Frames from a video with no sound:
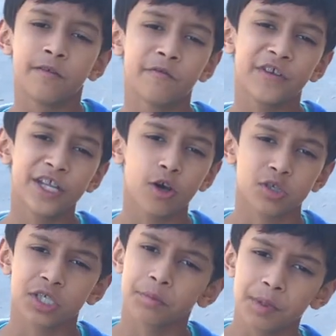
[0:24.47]
video
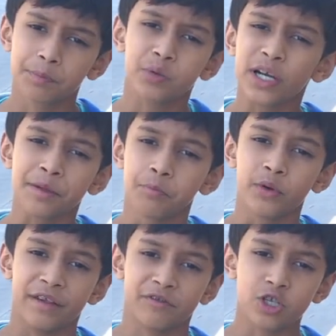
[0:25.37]
is going to be pretty
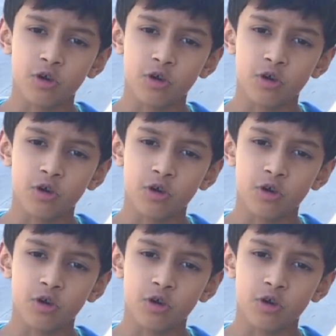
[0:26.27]
brief, so